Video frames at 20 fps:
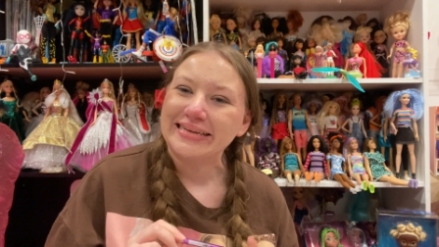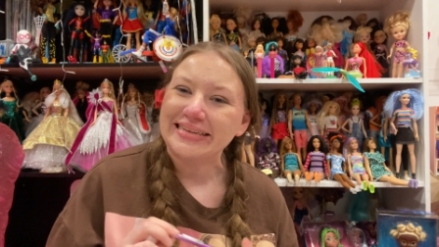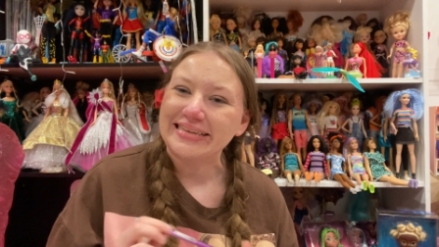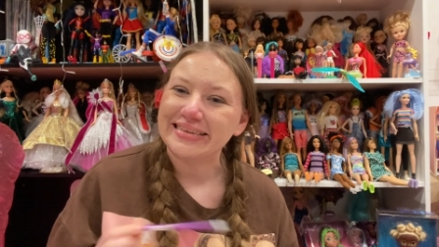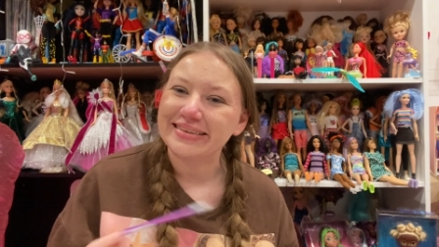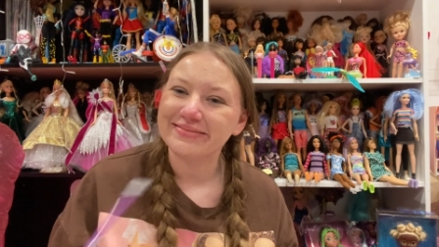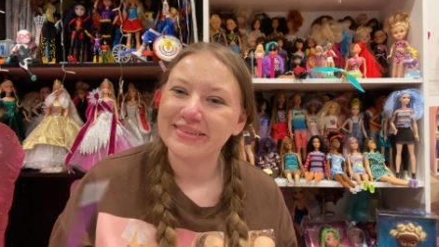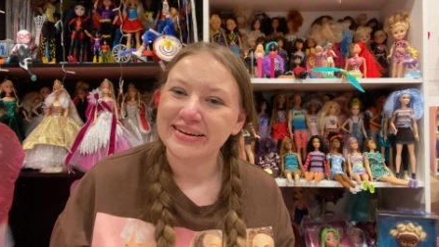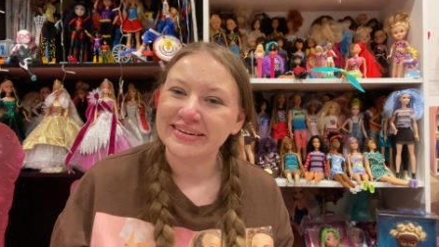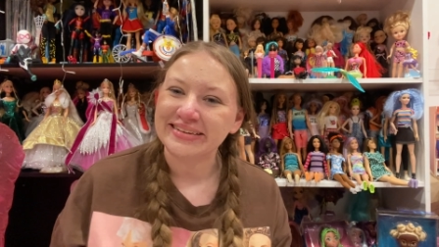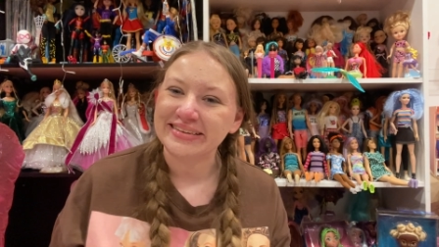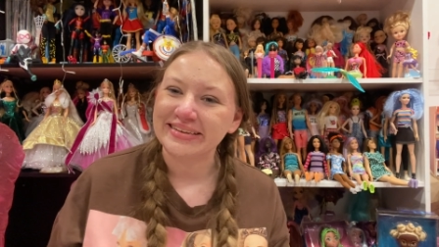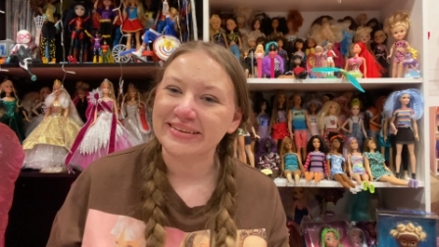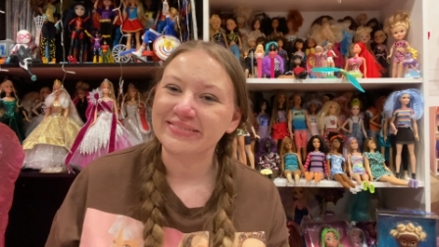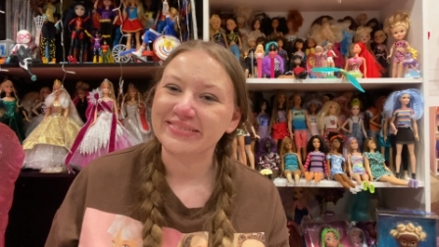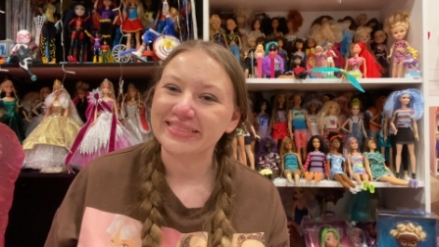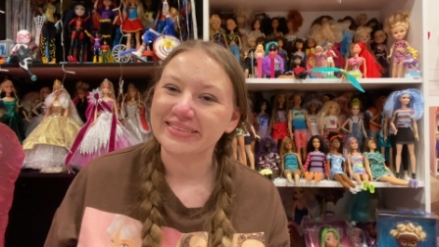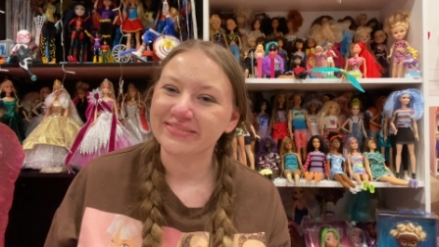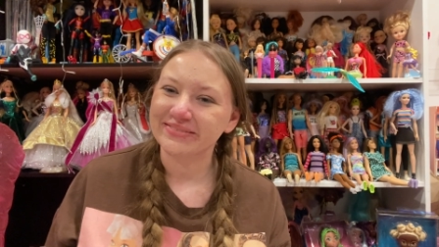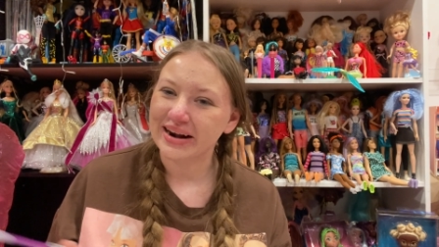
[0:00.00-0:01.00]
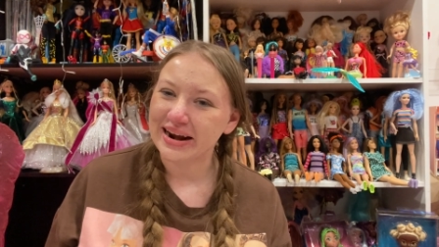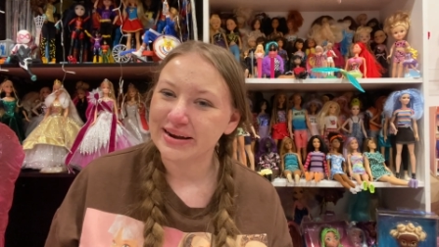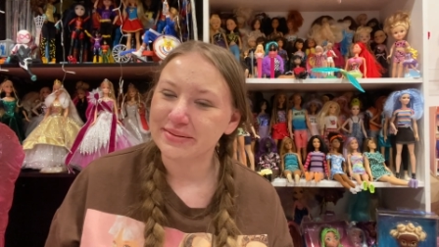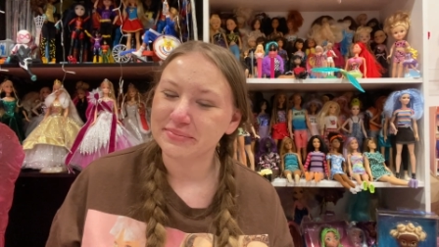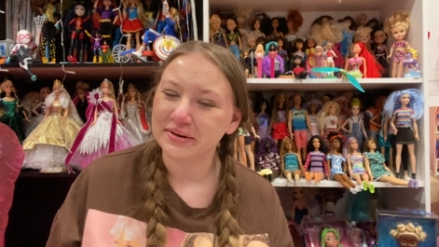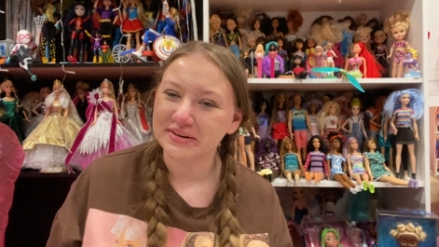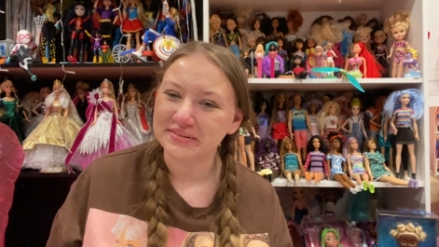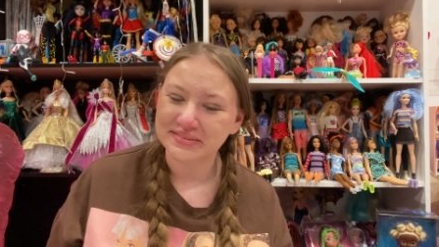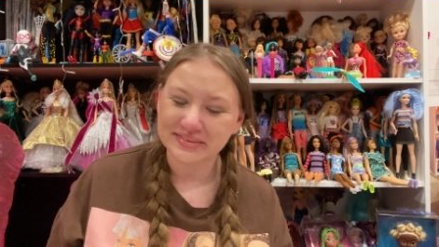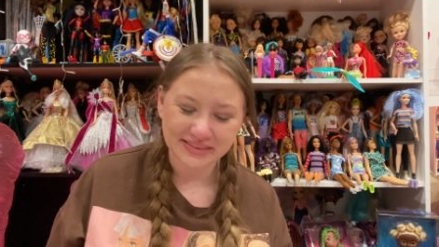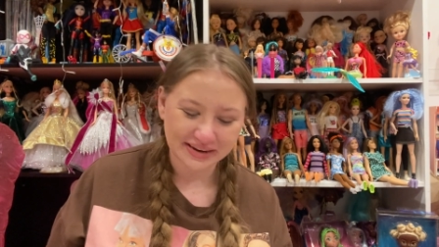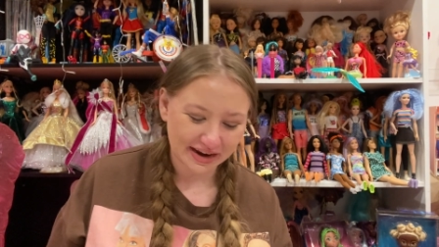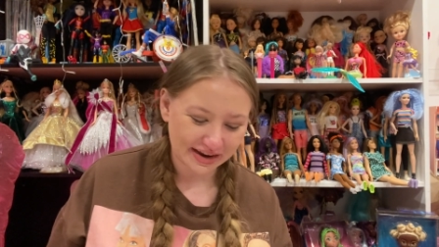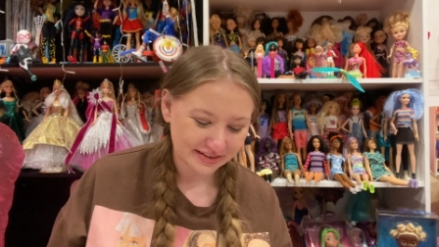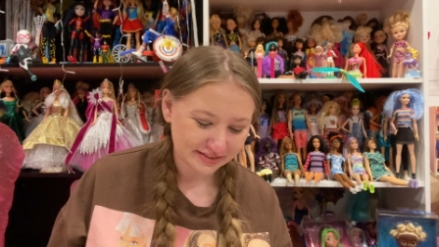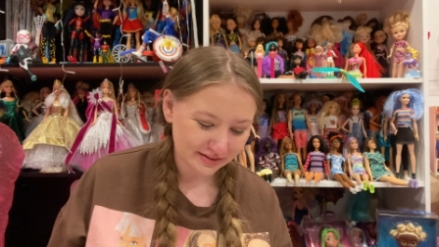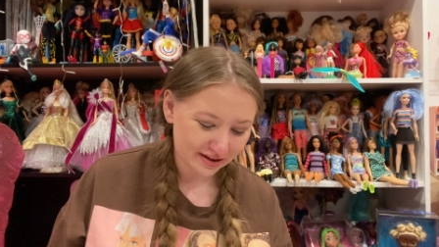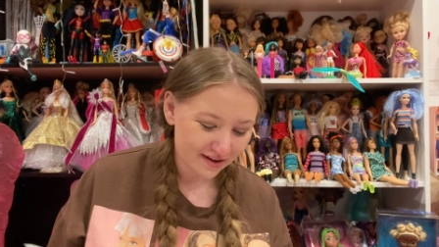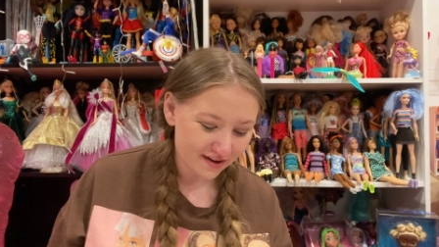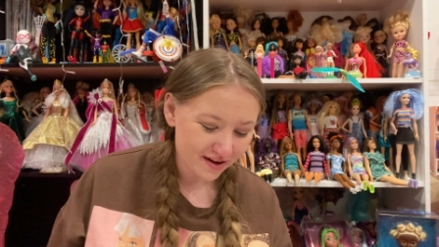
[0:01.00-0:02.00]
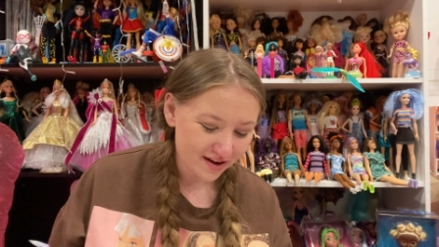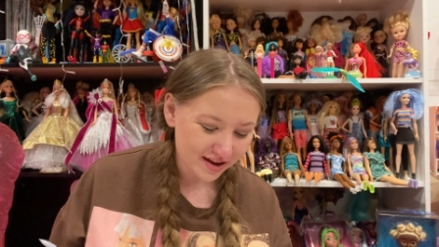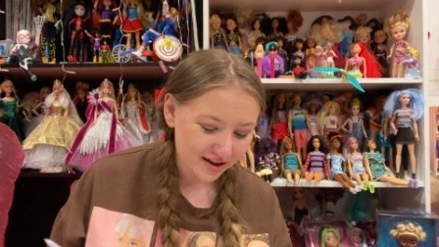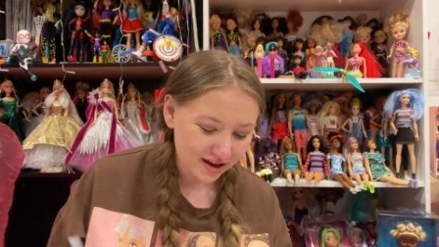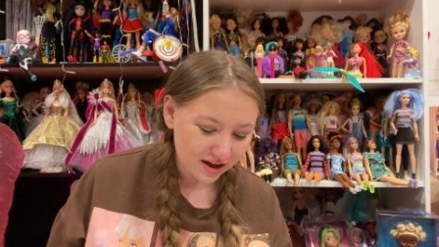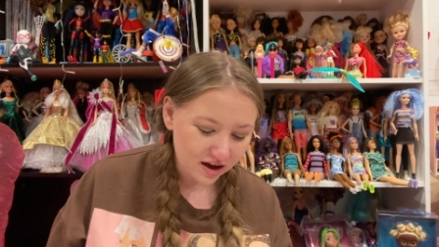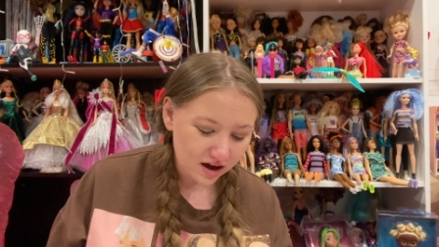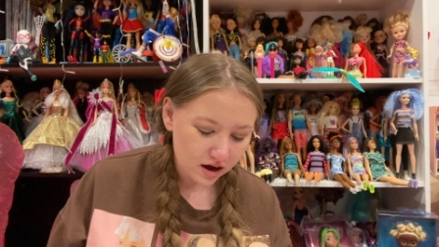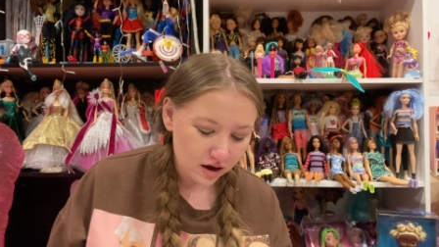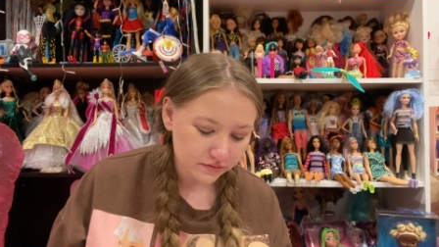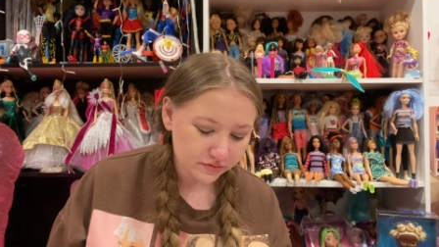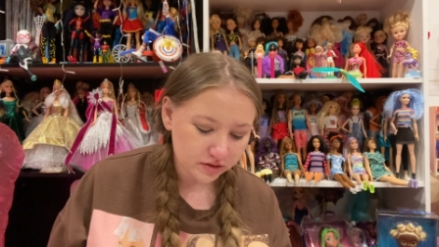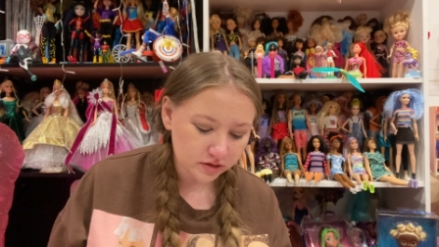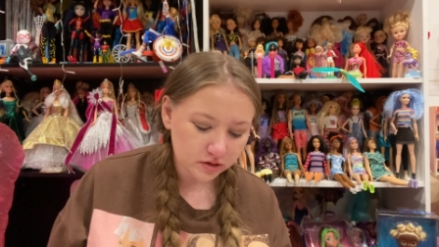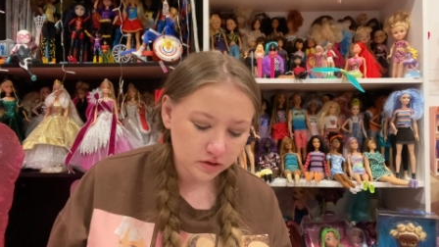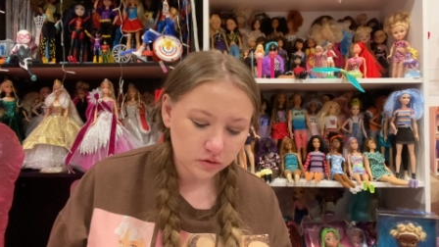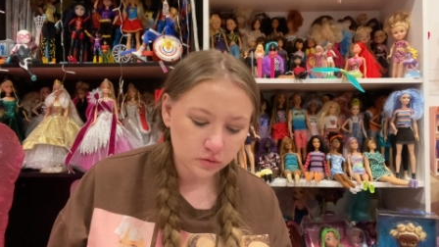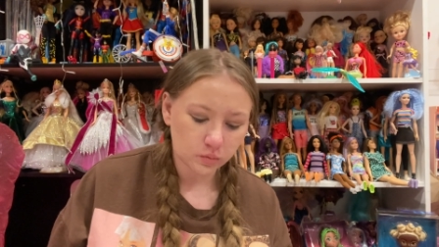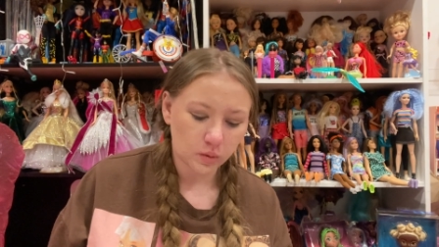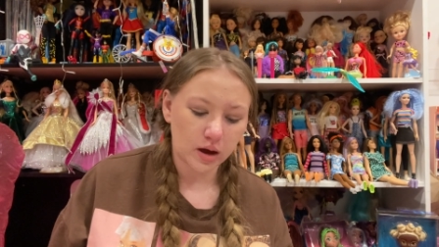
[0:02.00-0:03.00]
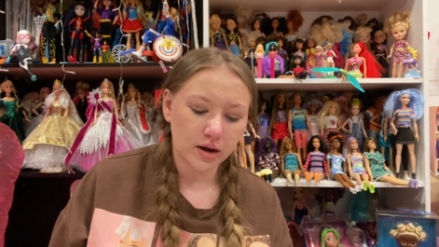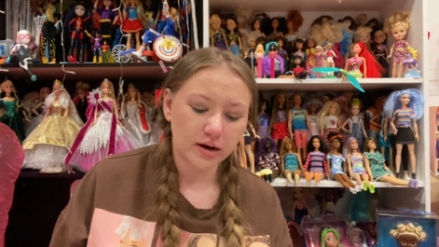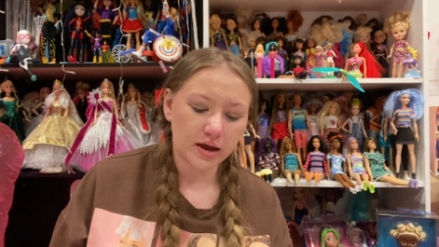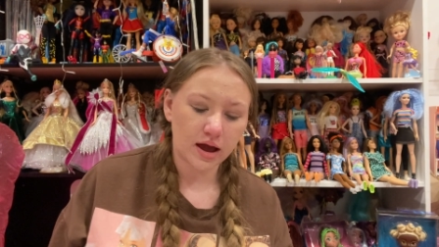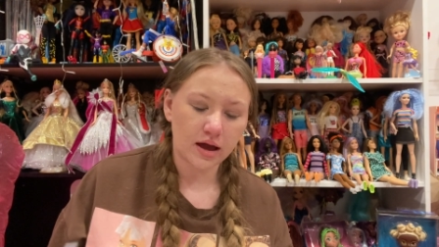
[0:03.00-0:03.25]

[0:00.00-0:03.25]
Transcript: especially with the Reddit post that I saw of the nude one.